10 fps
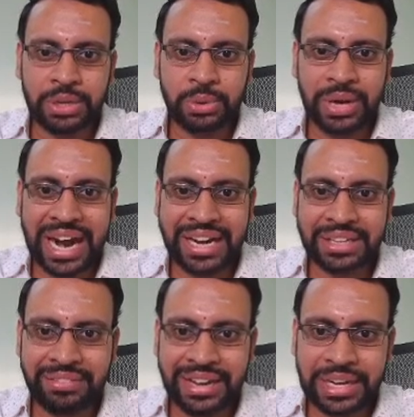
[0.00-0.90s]
you had
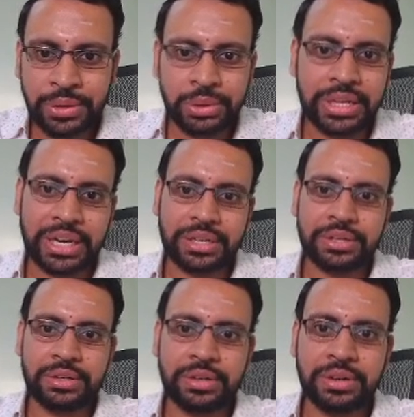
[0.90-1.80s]
the value there,
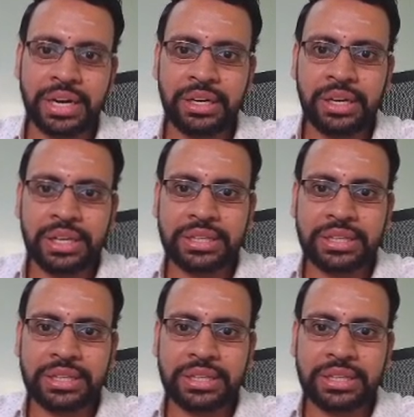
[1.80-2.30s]
right?